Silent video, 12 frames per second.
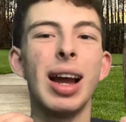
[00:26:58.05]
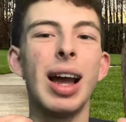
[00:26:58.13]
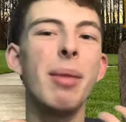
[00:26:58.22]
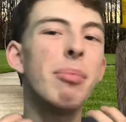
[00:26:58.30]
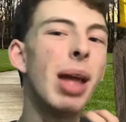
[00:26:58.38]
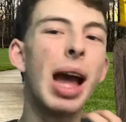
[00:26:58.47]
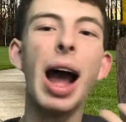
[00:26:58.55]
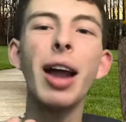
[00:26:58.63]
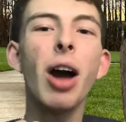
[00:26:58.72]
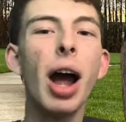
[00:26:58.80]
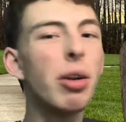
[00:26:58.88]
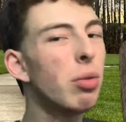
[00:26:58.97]

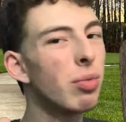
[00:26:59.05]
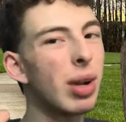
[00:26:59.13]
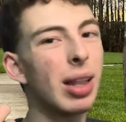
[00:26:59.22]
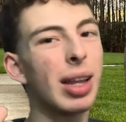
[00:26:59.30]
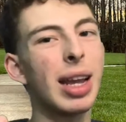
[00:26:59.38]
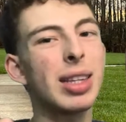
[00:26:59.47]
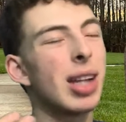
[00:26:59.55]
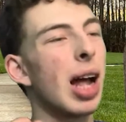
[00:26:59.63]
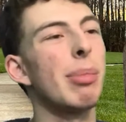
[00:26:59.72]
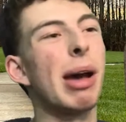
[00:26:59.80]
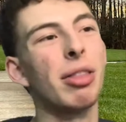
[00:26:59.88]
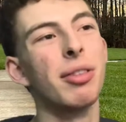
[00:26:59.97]
I don't really, it's not
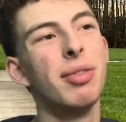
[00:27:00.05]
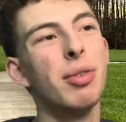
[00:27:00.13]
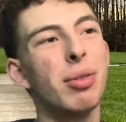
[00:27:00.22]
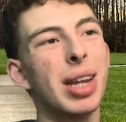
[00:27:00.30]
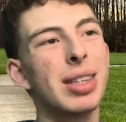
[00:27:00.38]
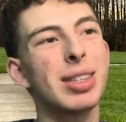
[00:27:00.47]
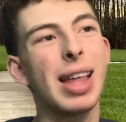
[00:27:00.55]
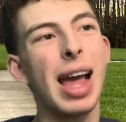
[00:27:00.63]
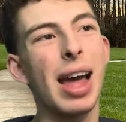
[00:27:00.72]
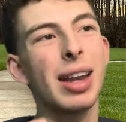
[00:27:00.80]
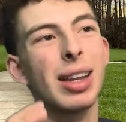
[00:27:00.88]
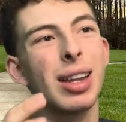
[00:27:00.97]
about the food. It's
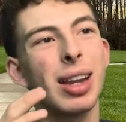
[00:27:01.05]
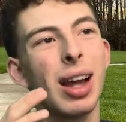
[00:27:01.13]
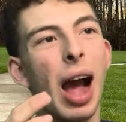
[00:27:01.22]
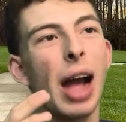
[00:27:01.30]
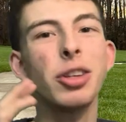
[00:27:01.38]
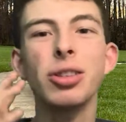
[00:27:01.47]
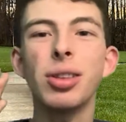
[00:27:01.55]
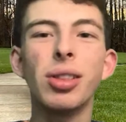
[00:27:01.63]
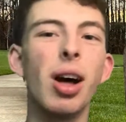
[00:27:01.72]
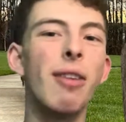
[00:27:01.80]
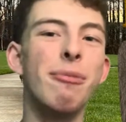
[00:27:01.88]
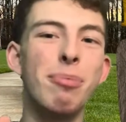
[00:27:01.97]
that I just
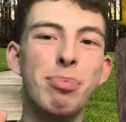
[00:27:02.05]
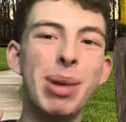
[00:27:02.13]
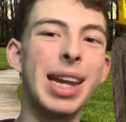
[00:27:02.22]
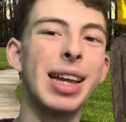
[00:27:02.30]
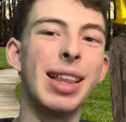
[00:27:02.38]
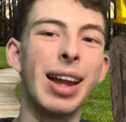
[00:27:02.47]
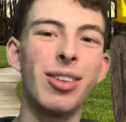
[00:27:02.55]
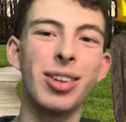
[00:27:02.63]
love being there.